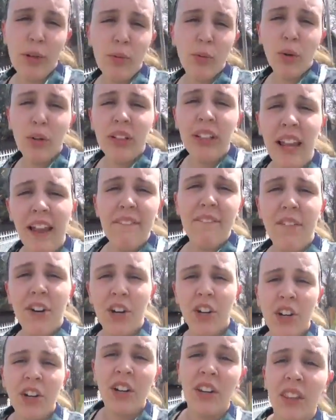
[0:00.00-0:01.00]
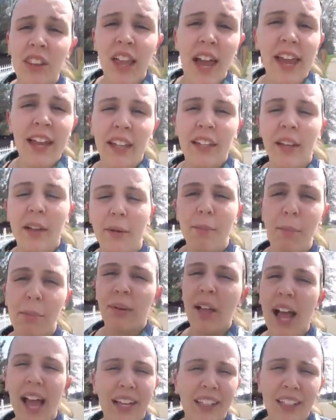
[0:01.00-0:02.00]
We will never like
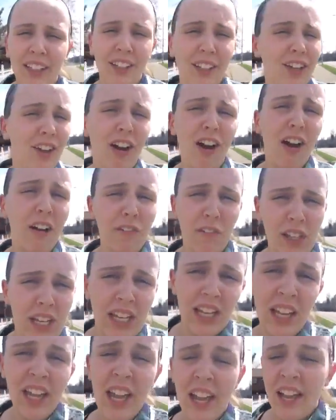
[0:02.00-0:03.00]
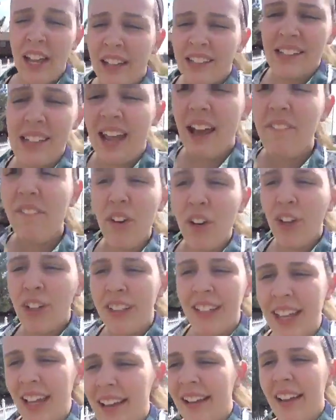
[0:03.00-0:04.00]
black coffee. Never
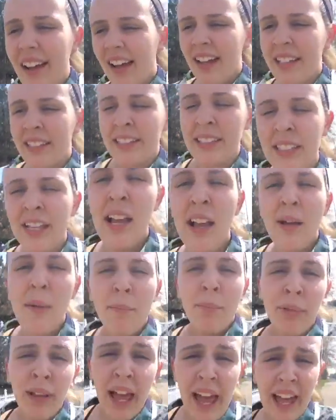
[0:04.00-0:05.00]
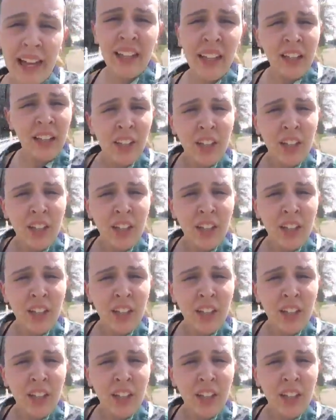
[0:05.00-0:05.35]
get us black